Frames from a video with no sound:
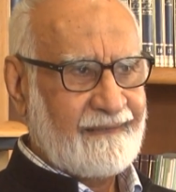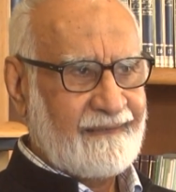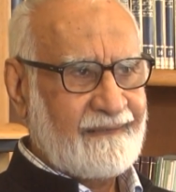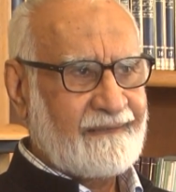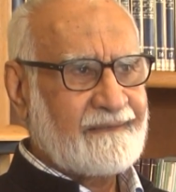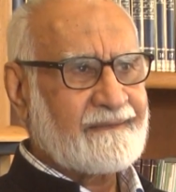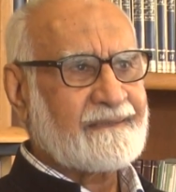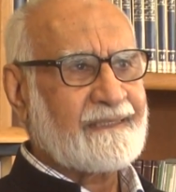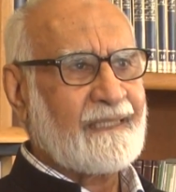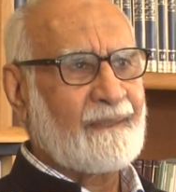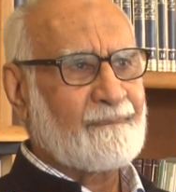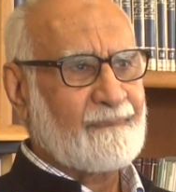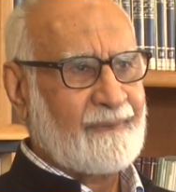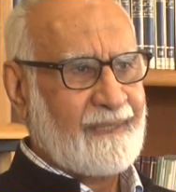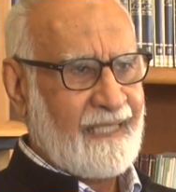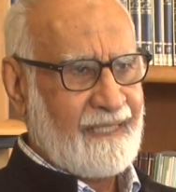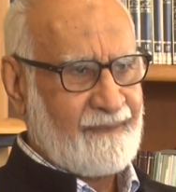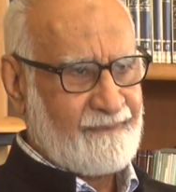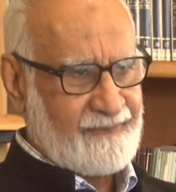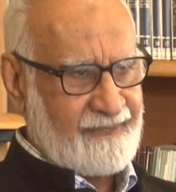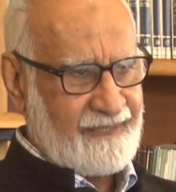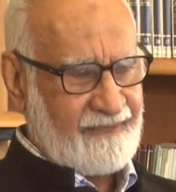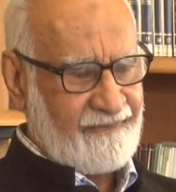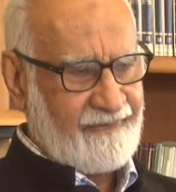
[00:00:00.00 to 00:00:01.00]

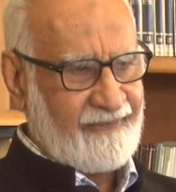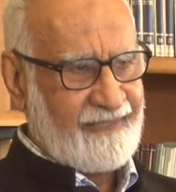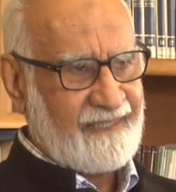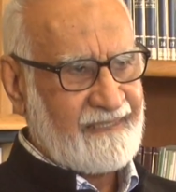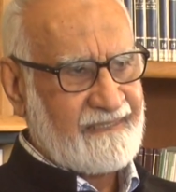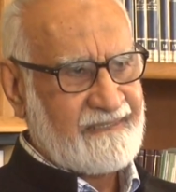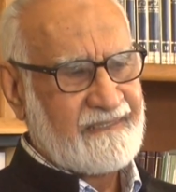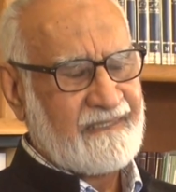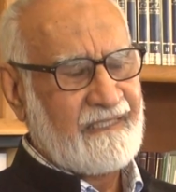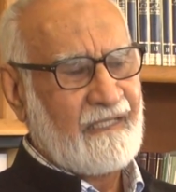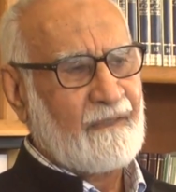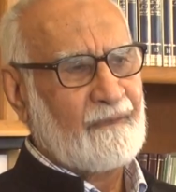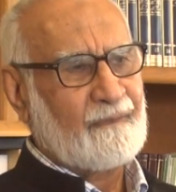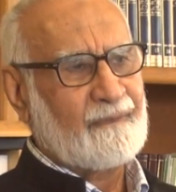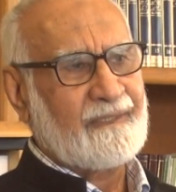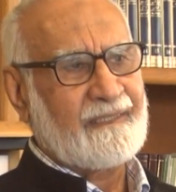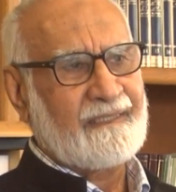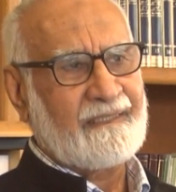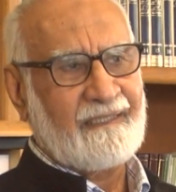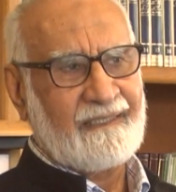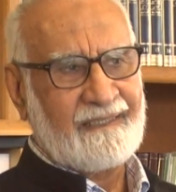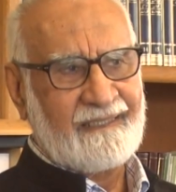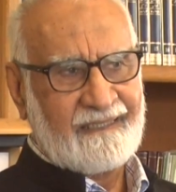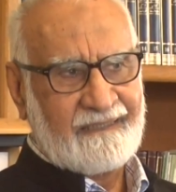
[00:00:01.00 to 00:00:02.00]
Sometimes the race
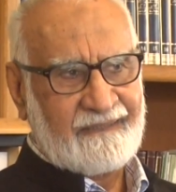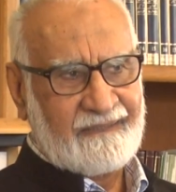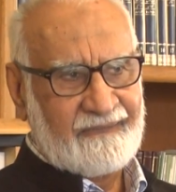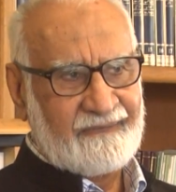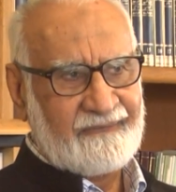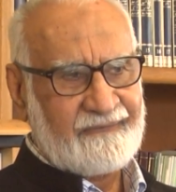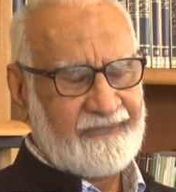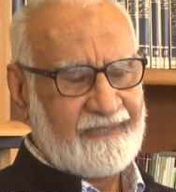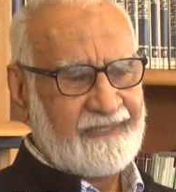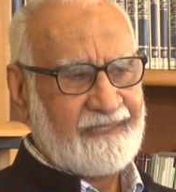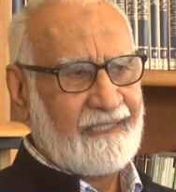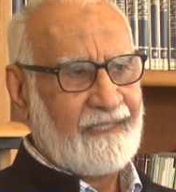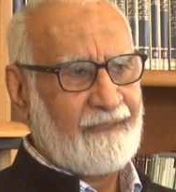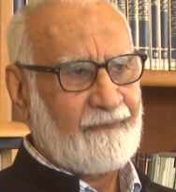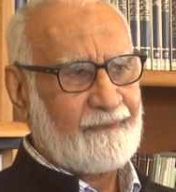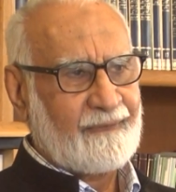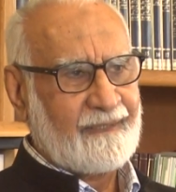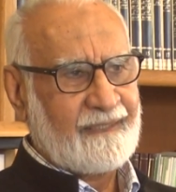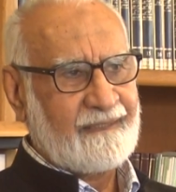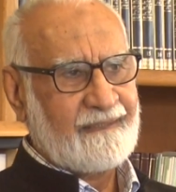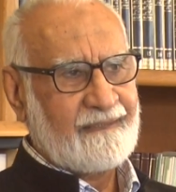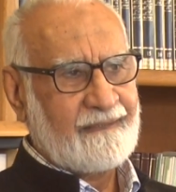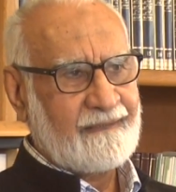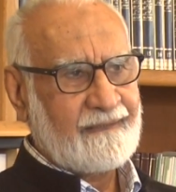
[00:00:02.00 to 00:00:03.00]
counted or the country
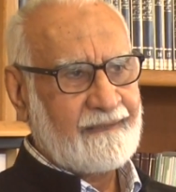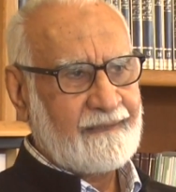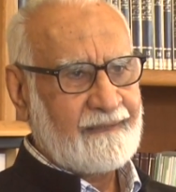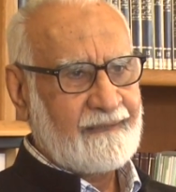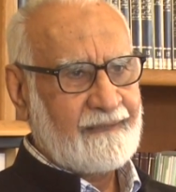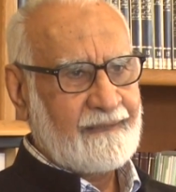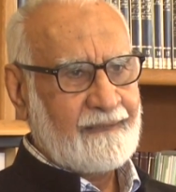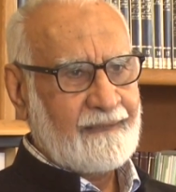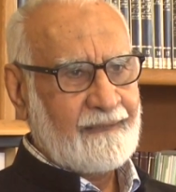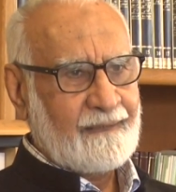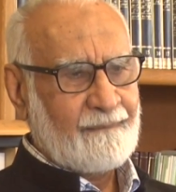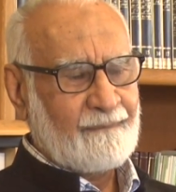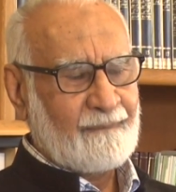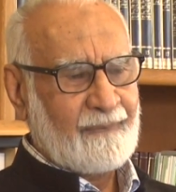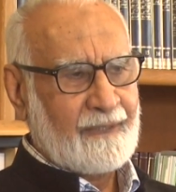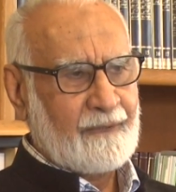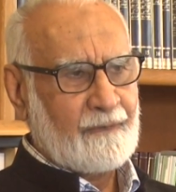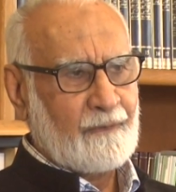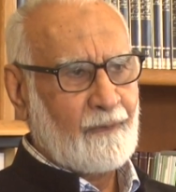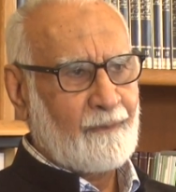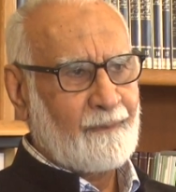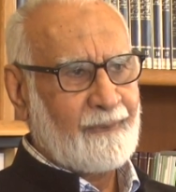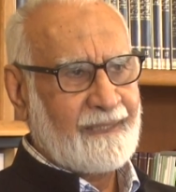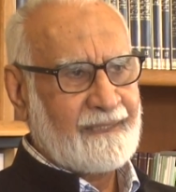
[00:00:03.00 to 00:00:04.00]
counted, but
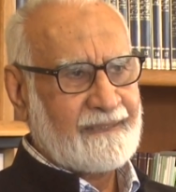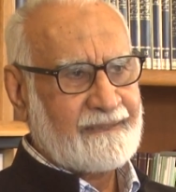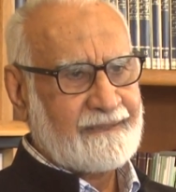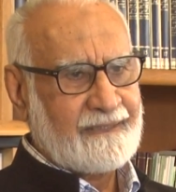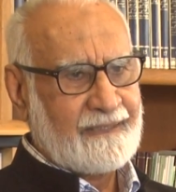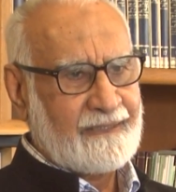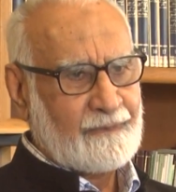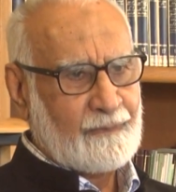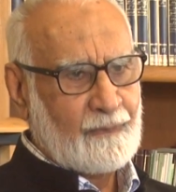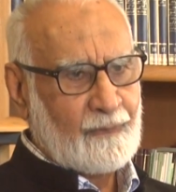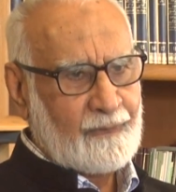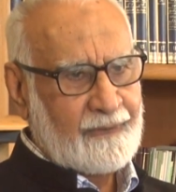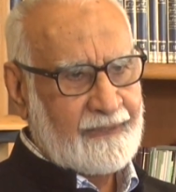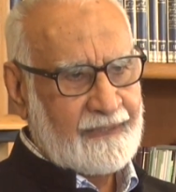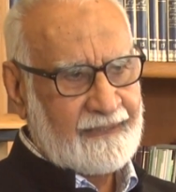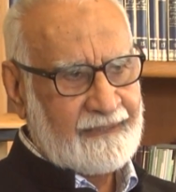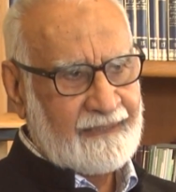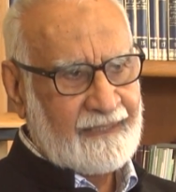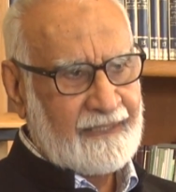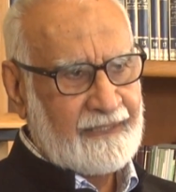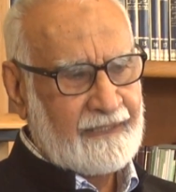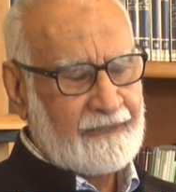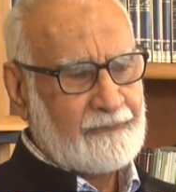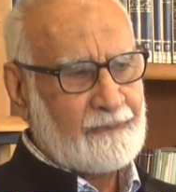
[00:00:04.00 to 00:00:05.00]
nobody says, okay,
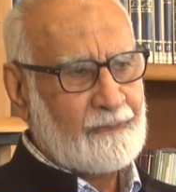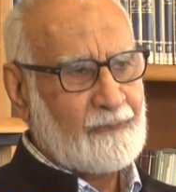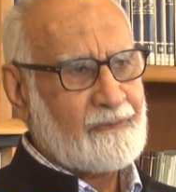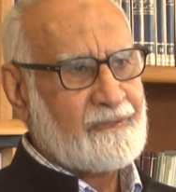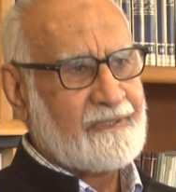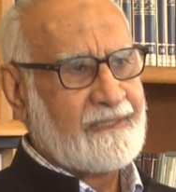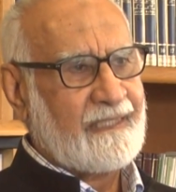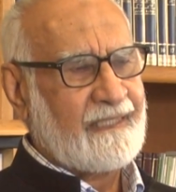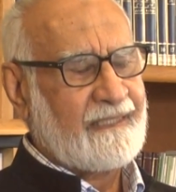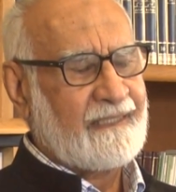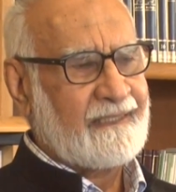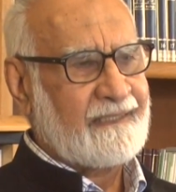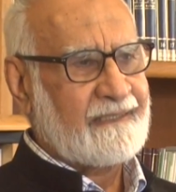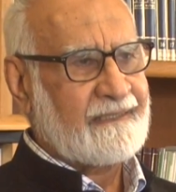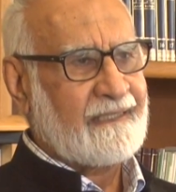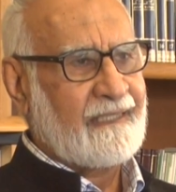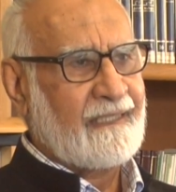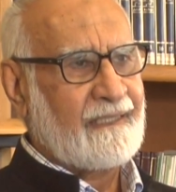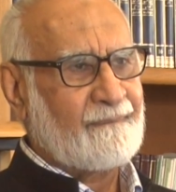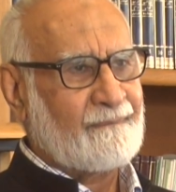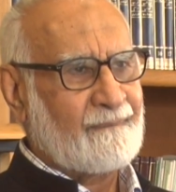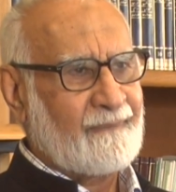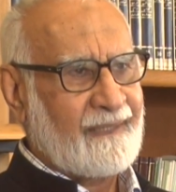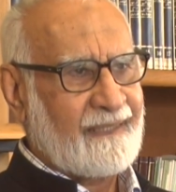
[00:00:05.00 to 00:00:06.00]
the Hindus cannot
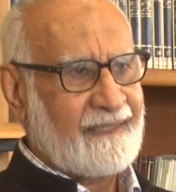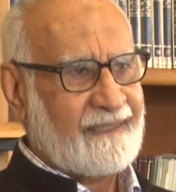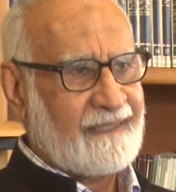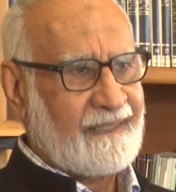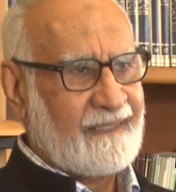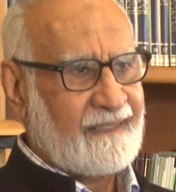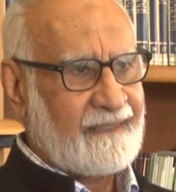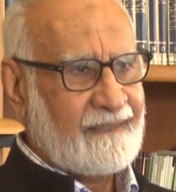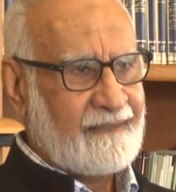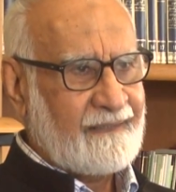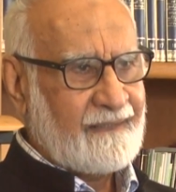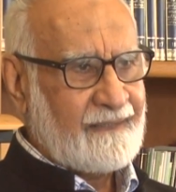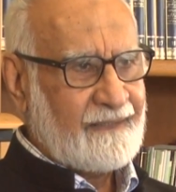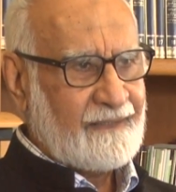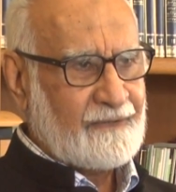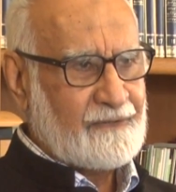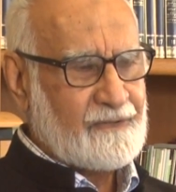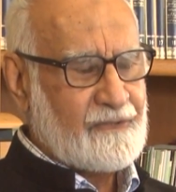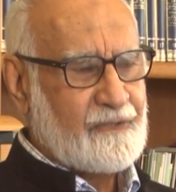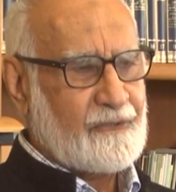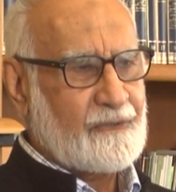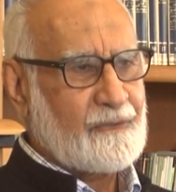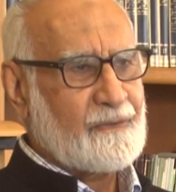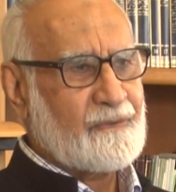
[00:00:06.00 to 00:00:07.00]
come, or the
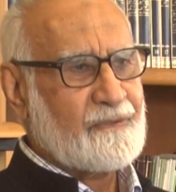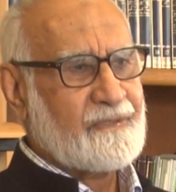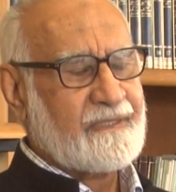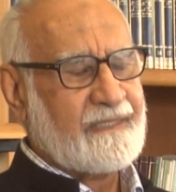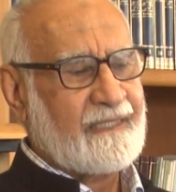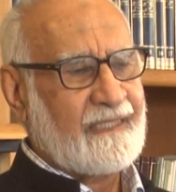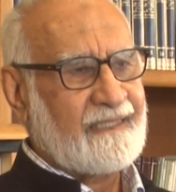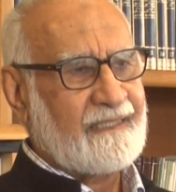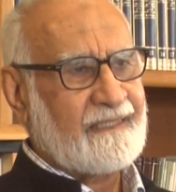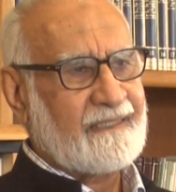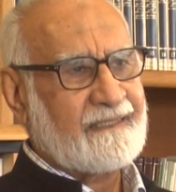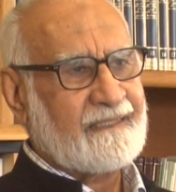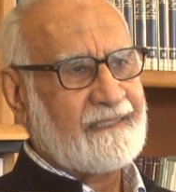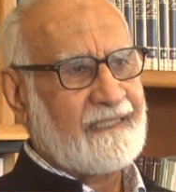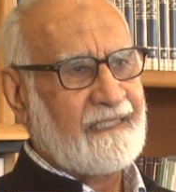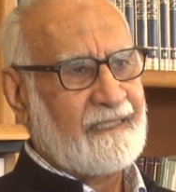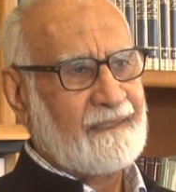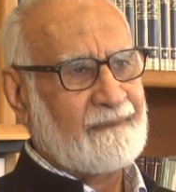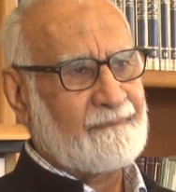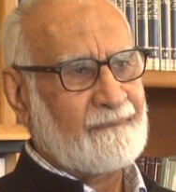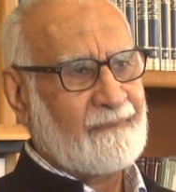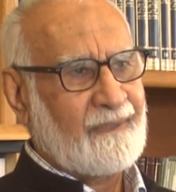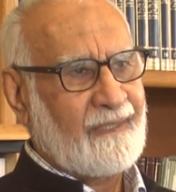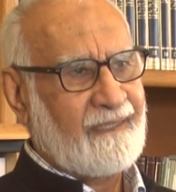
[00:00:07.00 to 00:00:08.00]
Jews cannot
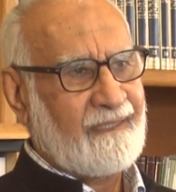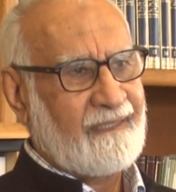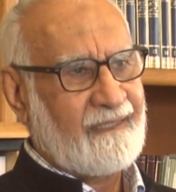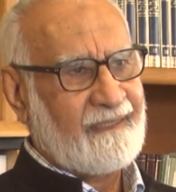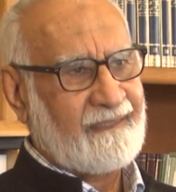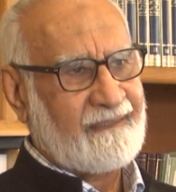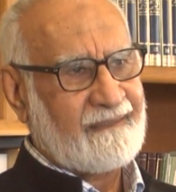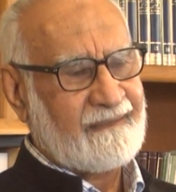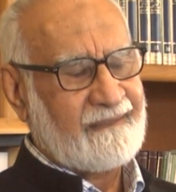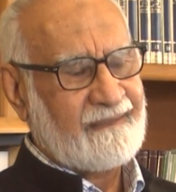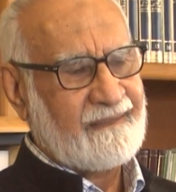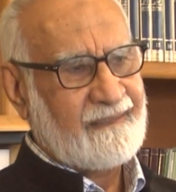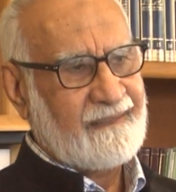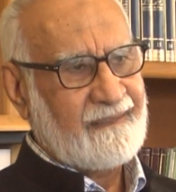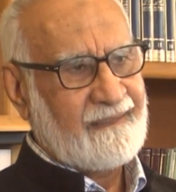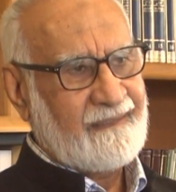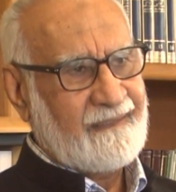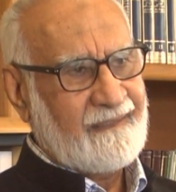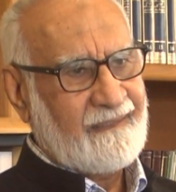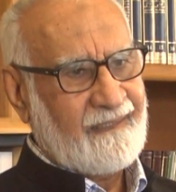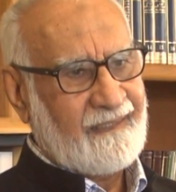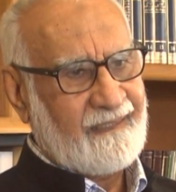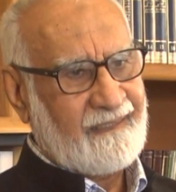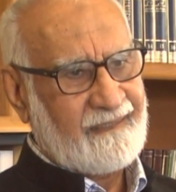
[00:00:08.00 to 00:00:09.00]
come, or
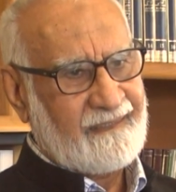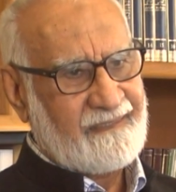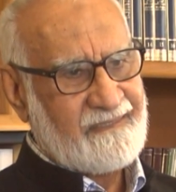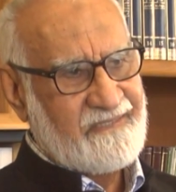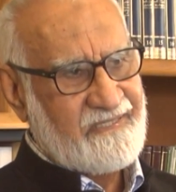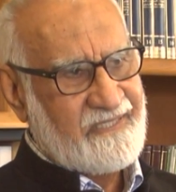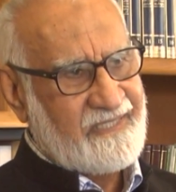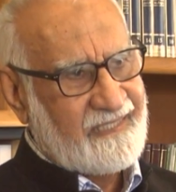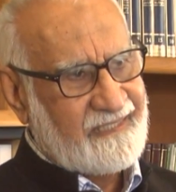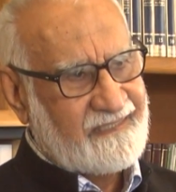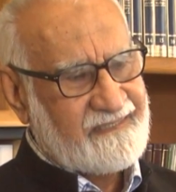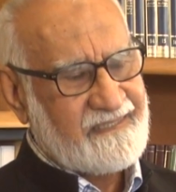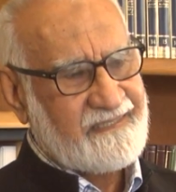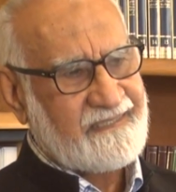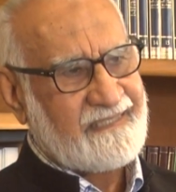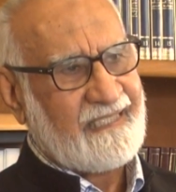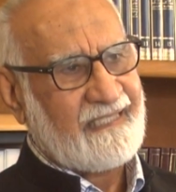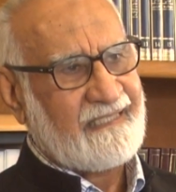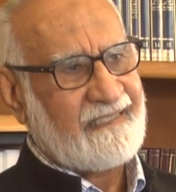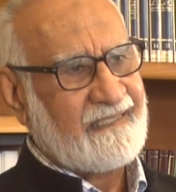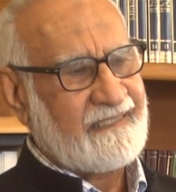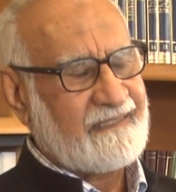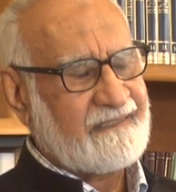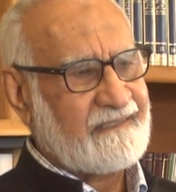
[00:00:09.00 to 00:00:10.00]
Sikhs
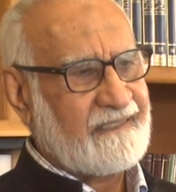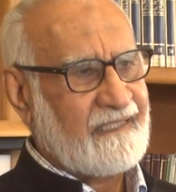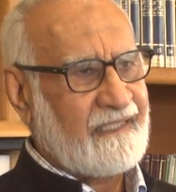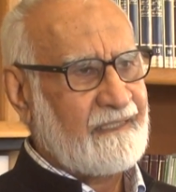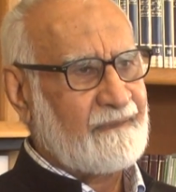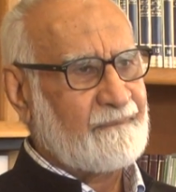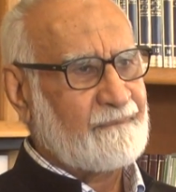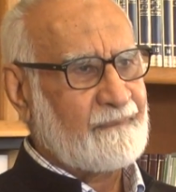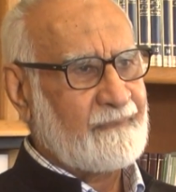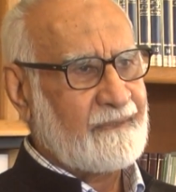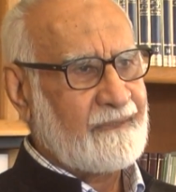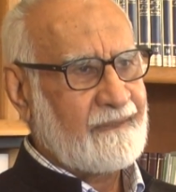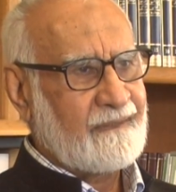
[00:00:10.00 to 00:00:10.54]
cannot come,